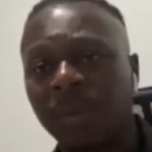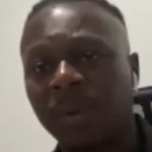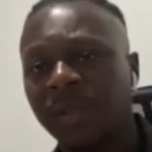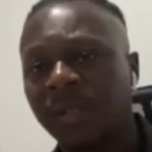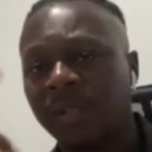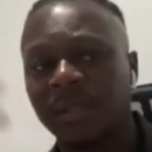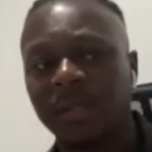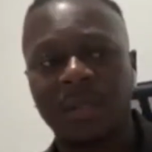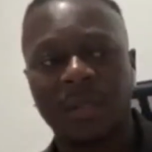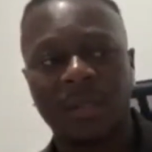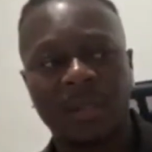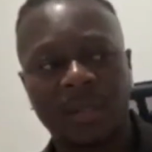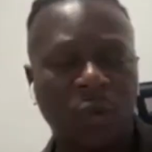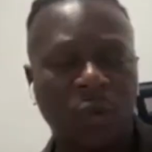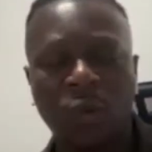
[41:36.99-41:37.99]

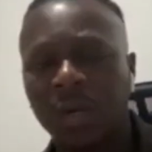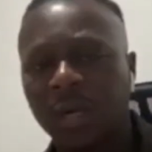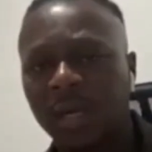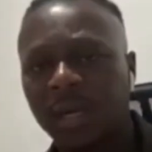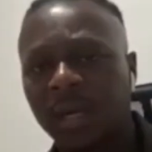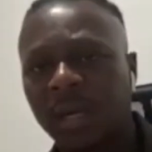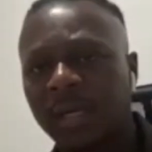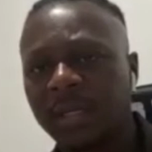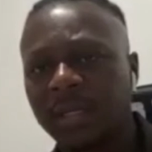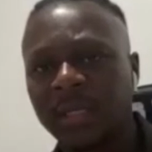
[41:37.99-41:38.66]
person's corner and